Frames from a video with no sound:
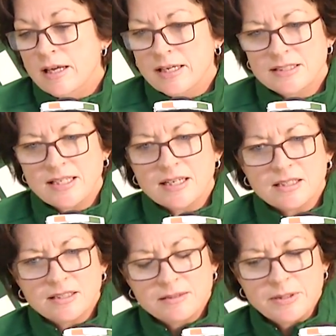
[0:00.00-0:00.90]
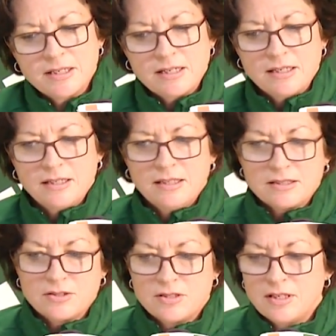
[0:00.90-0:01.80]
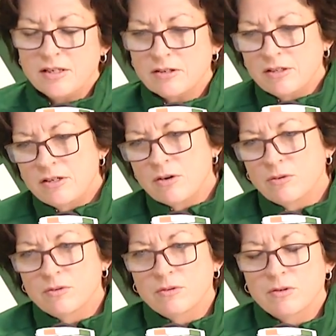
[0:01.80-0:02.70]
Yeah, exactly. I mean, and this is the year, you know...